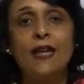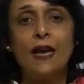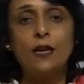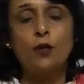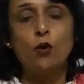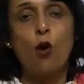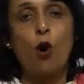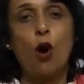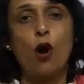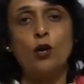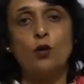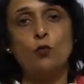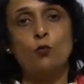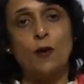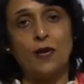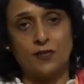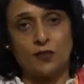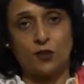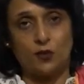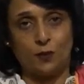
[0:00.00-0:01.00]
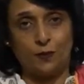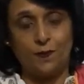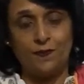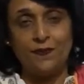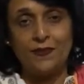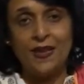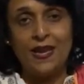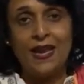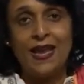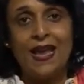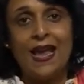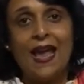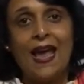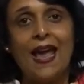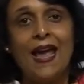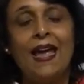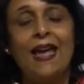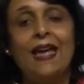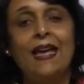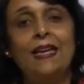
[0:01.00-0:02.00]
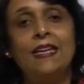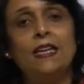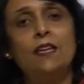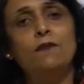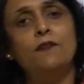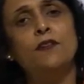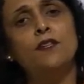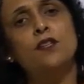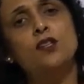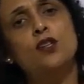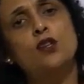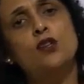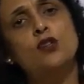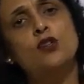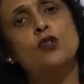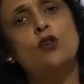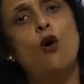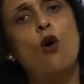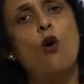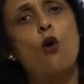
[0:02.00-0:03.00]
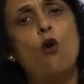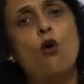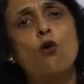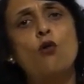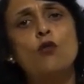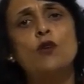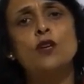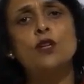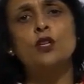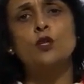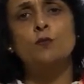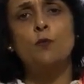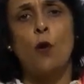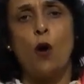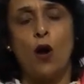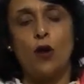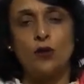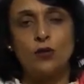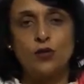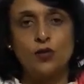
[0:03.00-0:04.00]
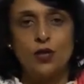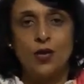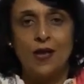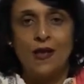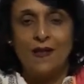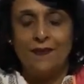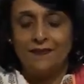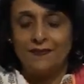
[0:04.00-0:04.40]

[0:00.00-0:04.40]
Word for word: that hot vessel and if it is a slow response,